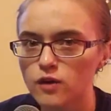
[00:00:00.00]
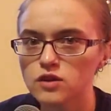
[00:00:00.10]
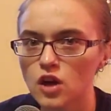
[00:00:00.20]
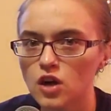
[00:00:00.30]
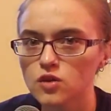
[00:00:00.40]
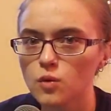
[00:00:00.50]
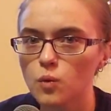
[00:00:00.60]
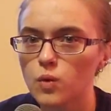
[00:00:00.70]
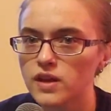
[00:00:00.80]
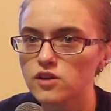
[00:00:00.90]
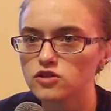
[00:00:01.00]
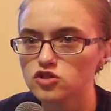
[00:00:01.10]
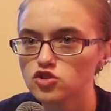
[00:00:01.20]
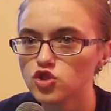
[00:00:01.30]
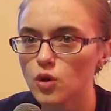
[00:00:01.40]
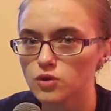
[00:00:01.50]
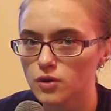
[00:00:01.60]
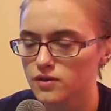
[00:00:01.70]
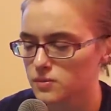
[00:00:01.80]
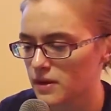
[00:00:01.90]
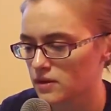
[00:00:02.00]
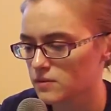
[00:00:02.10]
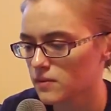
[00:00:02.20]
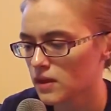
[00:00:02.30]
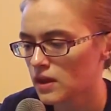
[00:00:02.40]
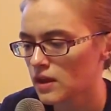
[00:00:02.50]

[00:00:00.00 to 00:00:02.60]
how long we don't know this about him.